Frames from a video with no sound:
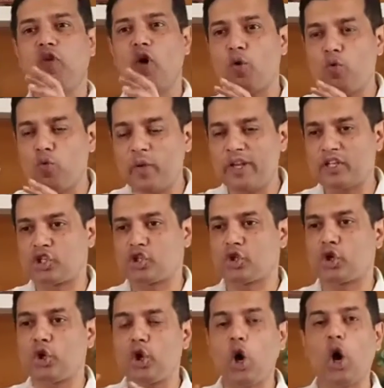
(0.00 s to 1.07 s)
for
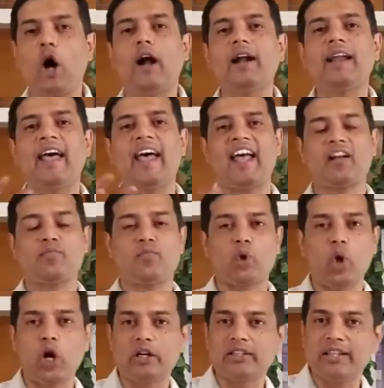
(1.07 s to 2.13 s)
which God had
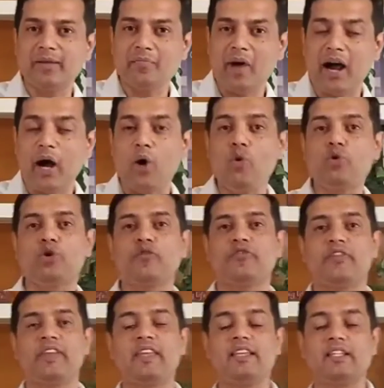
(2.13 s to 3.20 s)
brought them out
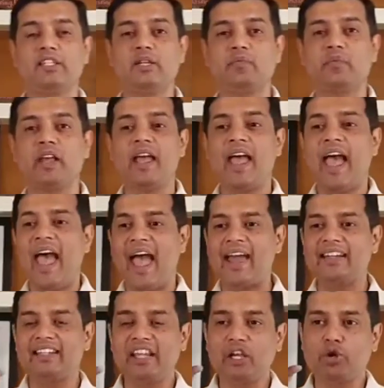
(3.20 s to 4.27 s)
of Egypt,
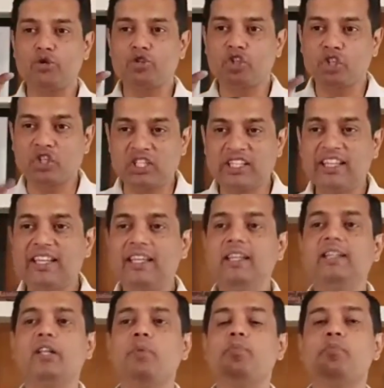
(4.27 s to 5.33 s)
and they could
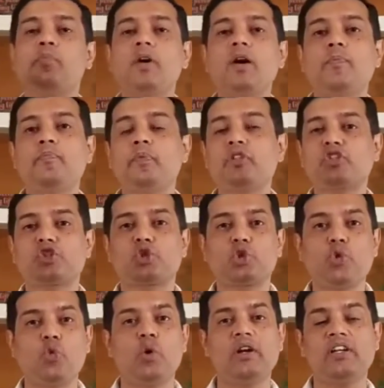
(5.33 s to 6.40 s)
see the purpose
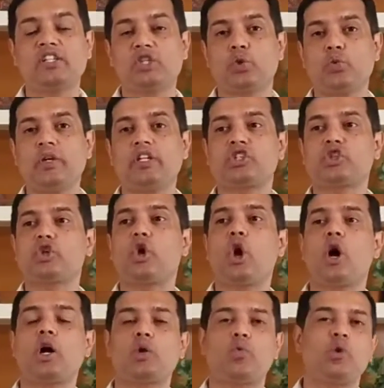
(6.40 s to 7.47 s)
towards which
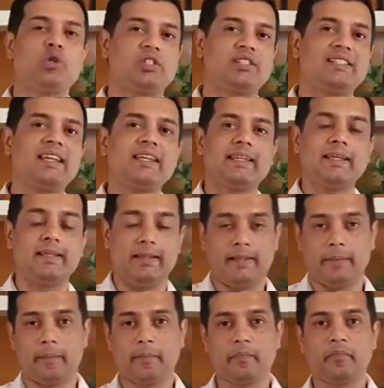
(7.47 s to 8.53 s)
God was taking
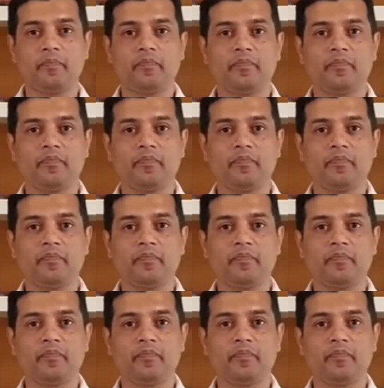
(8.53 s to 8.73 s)
them.